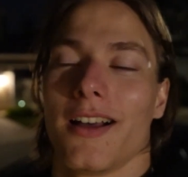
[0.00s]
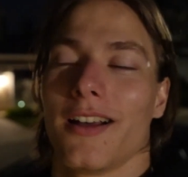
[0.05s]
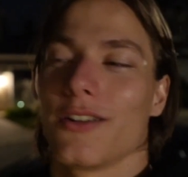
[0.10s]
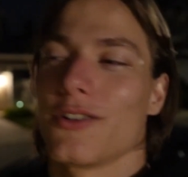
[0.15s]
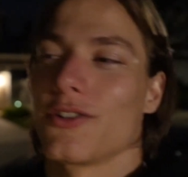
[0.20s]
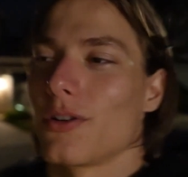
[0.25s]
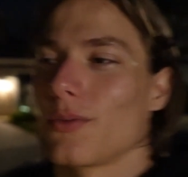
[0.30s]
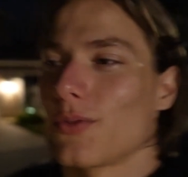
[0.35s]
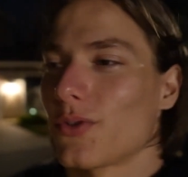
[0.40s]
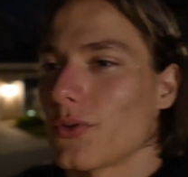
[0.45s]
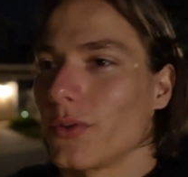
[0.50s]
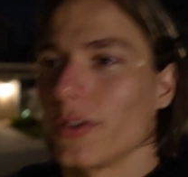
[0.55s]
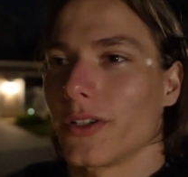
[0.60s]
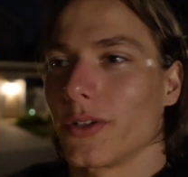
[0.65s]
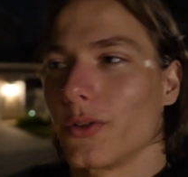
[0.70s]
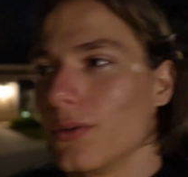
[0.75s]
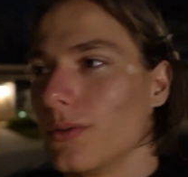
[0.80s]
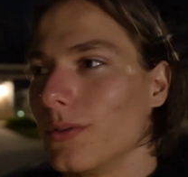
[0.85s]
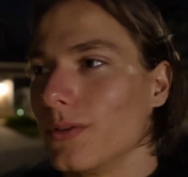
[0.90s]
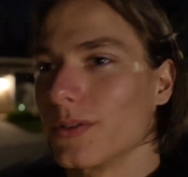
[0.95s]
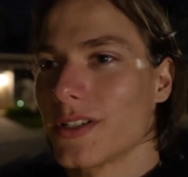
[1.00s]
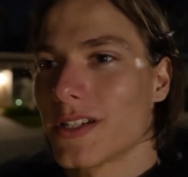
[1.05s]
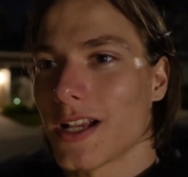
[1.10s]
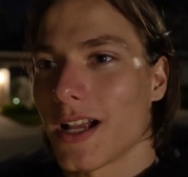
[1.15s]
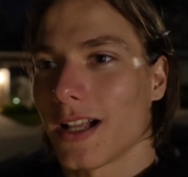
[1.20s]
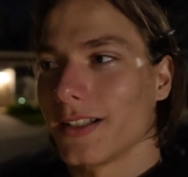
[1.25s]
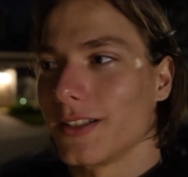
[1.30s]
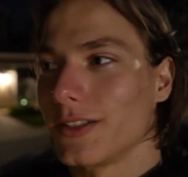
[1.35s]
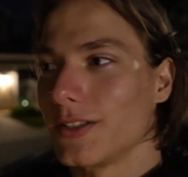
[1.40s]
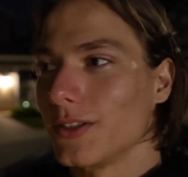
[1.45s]
Germ's really cool,
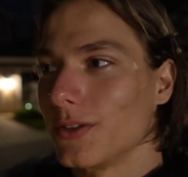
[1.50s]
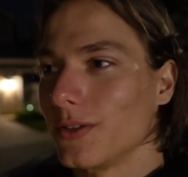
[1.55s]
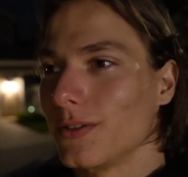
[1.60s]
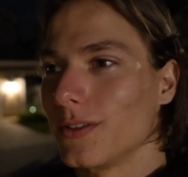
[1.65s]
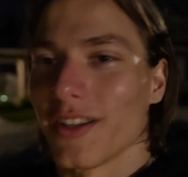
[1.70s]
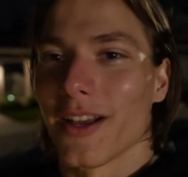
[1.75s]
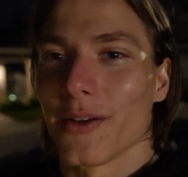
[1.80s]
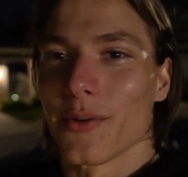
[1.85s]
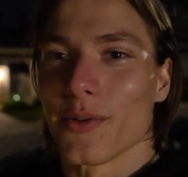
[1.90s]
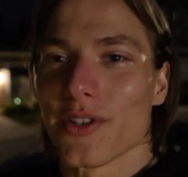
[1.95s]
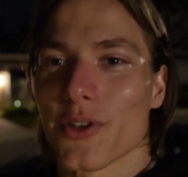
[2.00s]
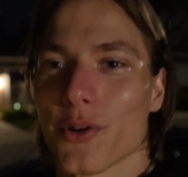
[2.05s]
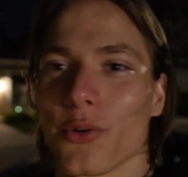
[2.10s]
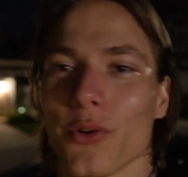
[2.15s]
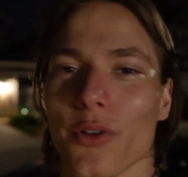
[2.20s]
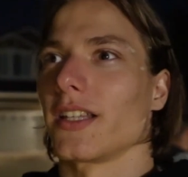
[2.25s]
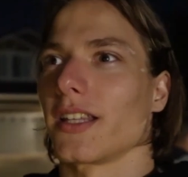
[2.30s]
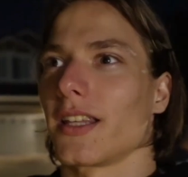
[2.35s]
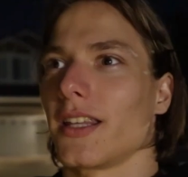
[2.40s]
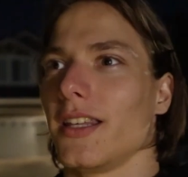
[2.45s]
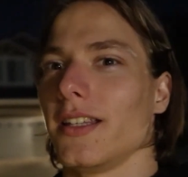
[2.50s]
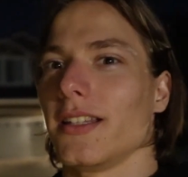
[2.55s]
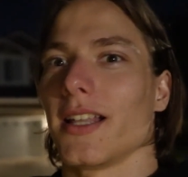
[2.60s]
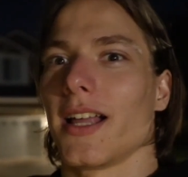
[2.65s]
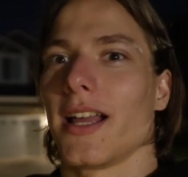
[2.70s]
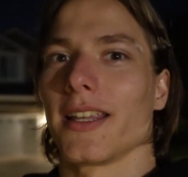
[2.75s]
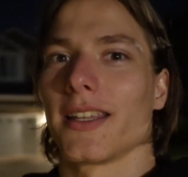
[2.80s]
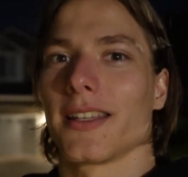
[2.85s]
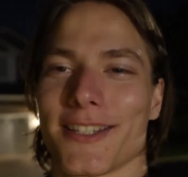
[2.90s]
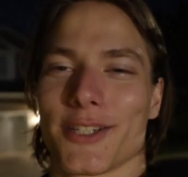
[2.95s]
solid dude. Yeah, it was cool that he
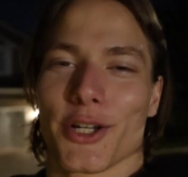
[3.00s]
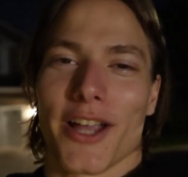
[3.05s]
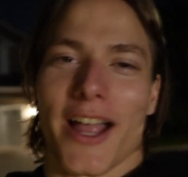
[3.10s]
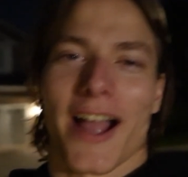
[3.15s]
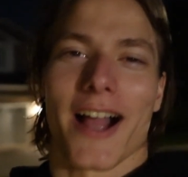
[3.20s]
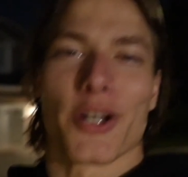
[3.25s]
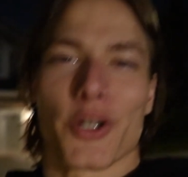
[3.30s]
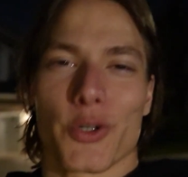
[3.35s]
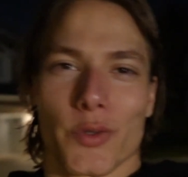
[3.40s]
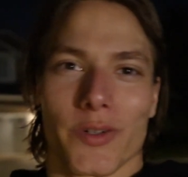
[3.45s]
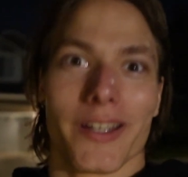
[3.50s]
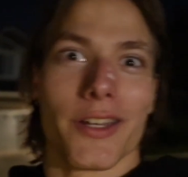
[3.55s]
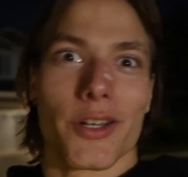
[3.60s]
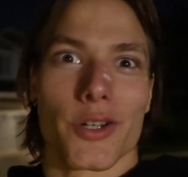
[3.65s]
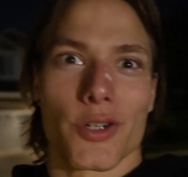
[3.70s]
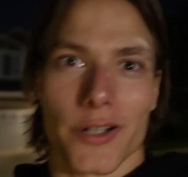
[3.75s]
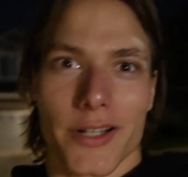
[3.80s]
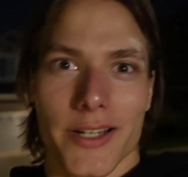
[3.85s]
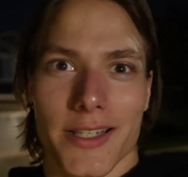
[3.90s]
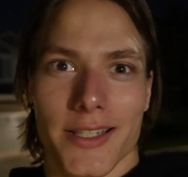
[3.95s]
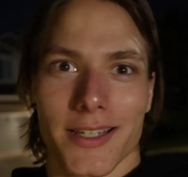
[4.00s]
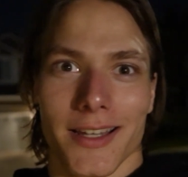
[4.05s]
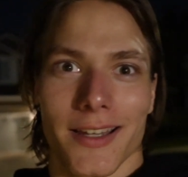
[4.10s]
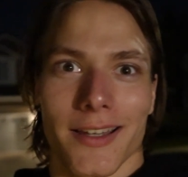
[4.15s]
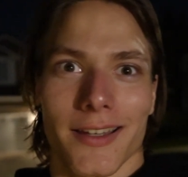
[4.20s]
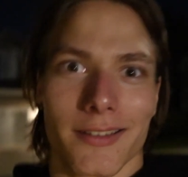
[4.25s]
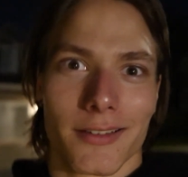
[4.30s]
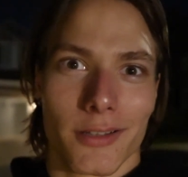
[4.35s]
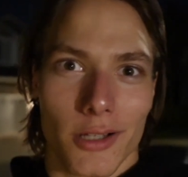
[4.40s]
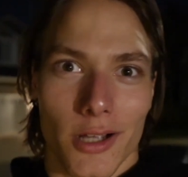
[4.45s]
like took actual interest
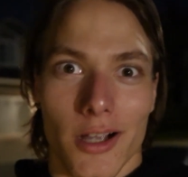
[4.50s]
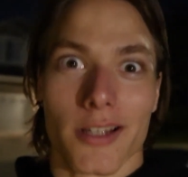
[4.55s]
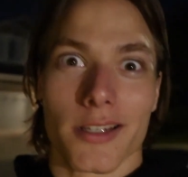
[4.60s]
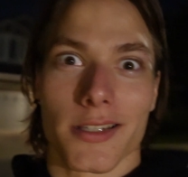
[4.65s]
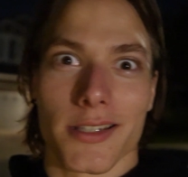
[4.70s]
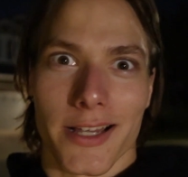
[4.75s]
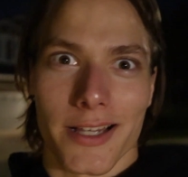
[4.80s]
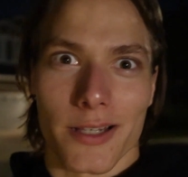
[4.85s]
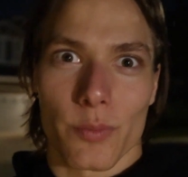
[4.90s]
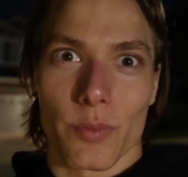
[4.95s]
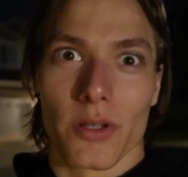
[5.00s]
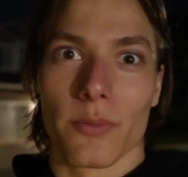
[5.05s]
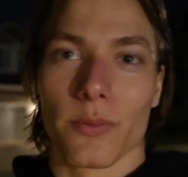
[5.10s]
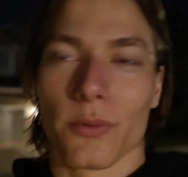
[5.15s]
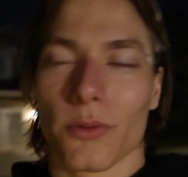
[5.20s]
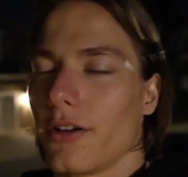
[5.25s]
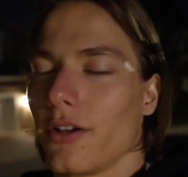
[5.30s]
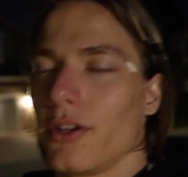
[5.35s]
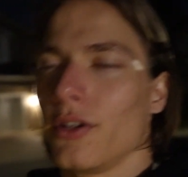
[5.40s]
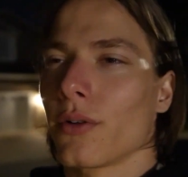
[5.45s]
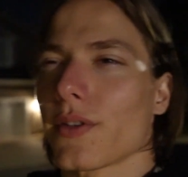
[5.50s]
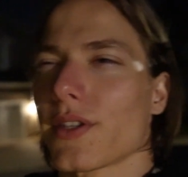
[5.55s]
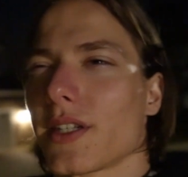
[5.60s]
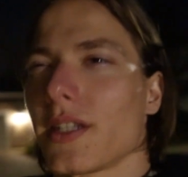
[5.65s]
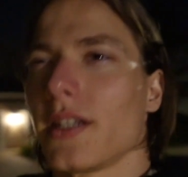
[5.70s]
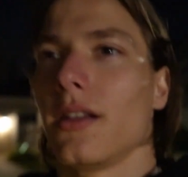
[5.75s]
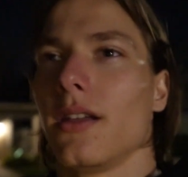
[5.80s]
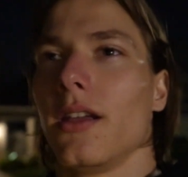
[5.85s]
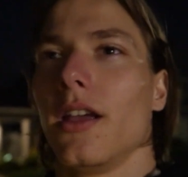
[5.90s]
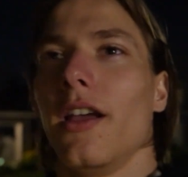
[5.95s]
in us as people. You don't
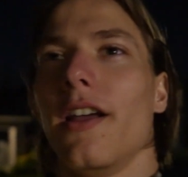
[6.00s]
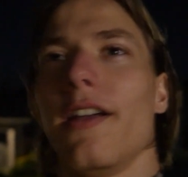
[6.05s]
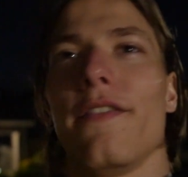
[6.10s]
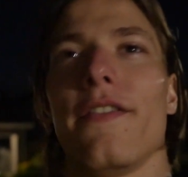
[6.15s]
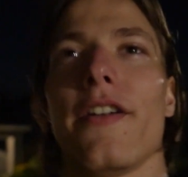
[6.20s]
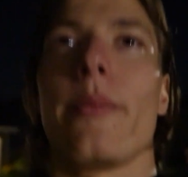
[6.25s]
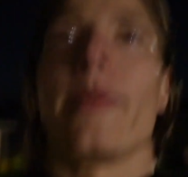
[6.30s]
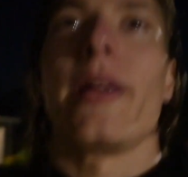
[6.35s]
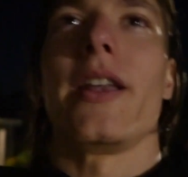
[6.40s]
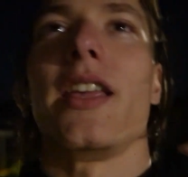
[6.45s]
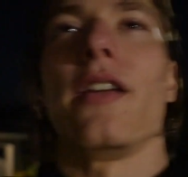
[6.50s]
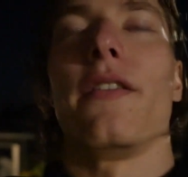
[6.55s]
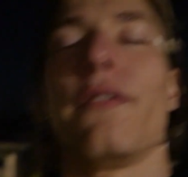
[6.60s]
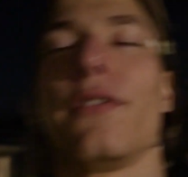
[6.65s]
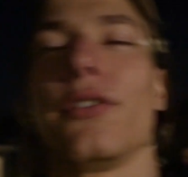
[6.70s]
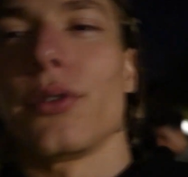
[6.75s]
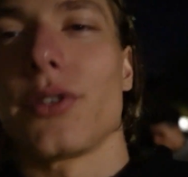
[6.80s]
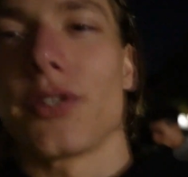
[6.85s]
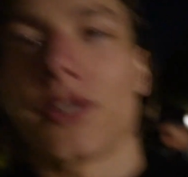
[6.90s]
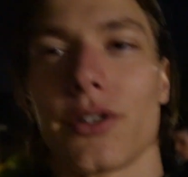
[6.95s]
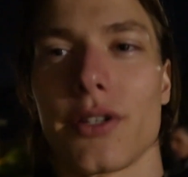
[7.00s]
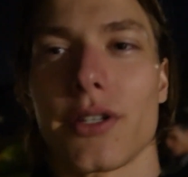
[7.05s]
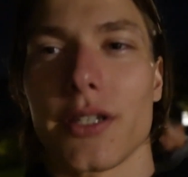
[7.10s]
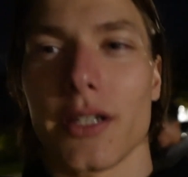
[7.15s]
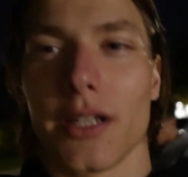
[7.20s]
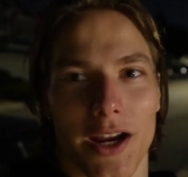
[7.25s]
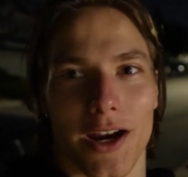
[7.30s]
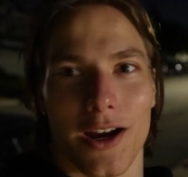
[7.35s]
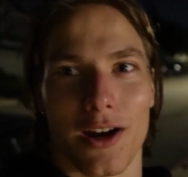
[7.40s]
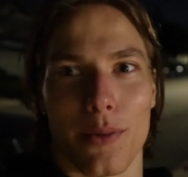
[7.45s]
see very many influencers
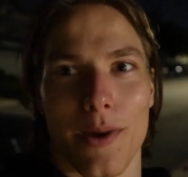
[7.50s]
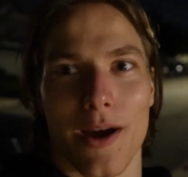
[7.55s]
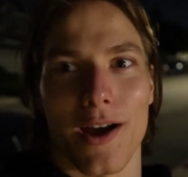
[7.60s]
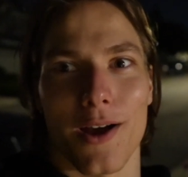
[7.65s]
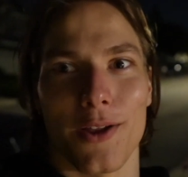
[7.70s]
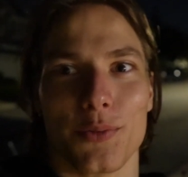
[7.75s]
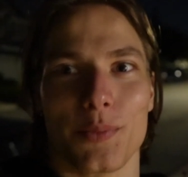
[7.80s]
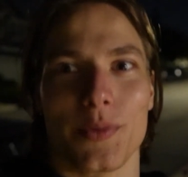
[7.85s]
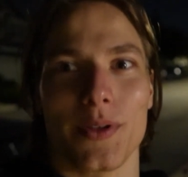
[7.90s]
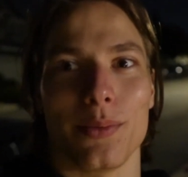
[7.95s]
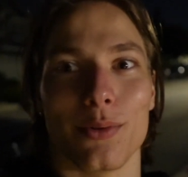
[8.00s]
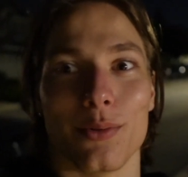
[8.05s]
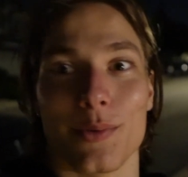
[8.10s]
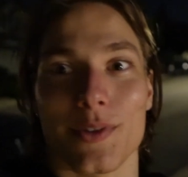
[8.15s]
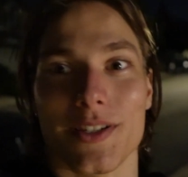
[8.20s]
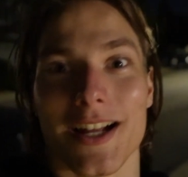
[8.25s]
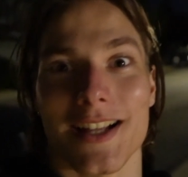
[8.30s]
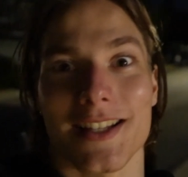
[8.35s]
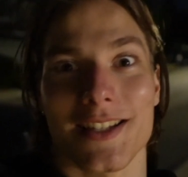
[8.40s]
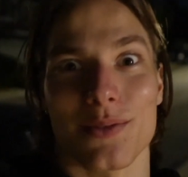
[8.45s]
caring about other people besides